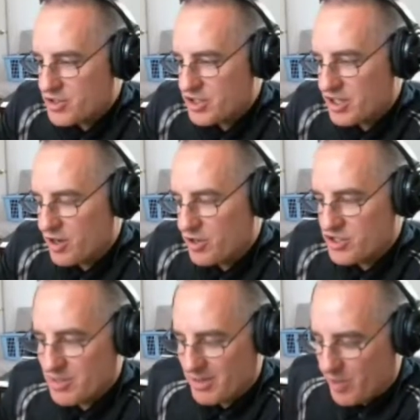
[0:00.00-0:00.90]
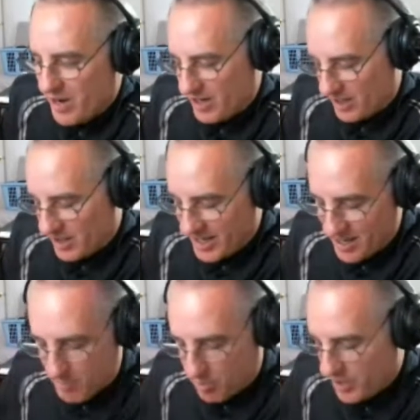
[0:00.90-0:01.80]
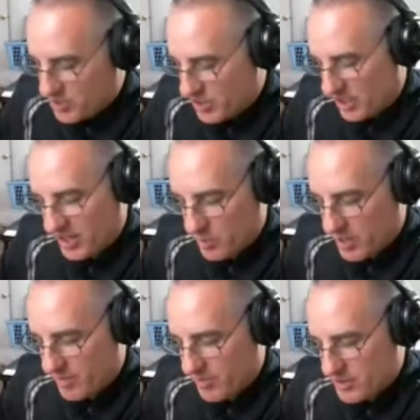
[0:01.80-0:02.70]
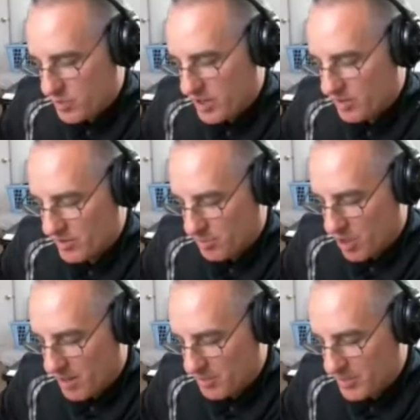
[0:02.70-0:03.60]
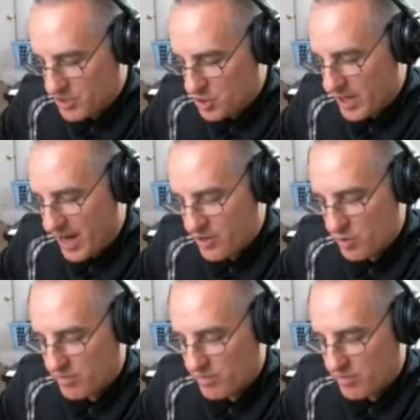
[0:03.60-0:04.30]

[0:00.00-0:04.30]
You seem like, wow, you got a lot of hit points, you got a lot of recoveries. Well, the problem is you can't do a